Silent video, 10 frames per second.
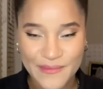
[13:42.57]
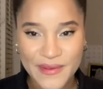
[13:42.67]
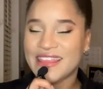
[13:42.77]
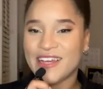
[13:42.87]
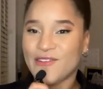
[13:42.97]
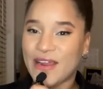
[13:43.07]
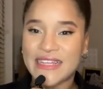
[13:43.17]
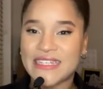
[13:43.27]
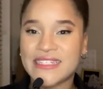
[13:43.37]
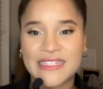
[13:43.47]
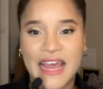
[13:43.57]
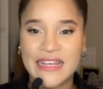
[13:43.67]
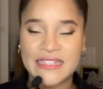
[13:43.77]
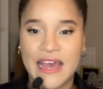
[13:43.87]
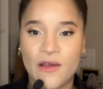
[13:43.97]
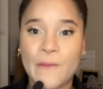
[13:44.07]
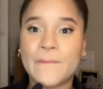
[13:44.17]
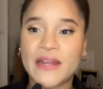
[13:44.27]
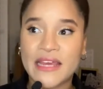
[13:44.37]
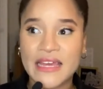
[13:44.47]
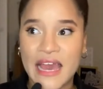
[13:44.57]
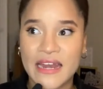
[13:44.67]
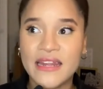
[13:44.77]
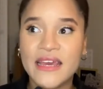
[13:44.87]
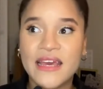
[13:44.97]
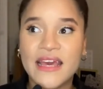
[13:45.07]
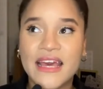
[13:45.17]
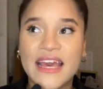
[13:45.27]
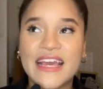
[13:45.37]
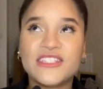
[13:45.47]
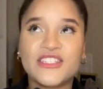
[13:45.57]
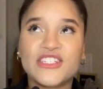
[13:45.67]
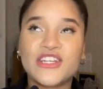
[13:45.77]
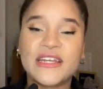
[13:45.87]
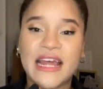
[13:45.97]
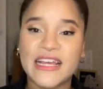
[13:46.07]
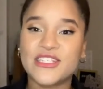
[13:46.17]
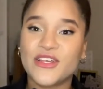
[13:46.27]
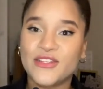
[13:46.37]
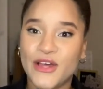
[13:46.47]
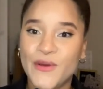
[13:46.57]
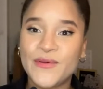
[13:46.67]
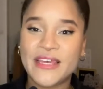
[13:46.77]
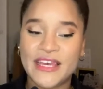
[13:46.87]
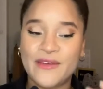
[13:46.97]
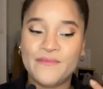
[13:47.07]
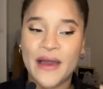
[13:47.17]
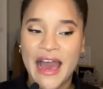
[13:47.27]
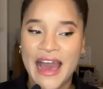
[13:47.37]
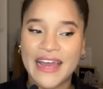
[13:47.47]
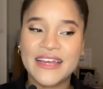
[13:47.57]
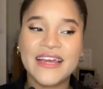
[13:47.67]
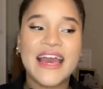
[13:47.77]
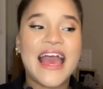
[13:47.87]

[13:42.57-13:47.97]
The craze is dying down, but again, it's such a nice low-key bag.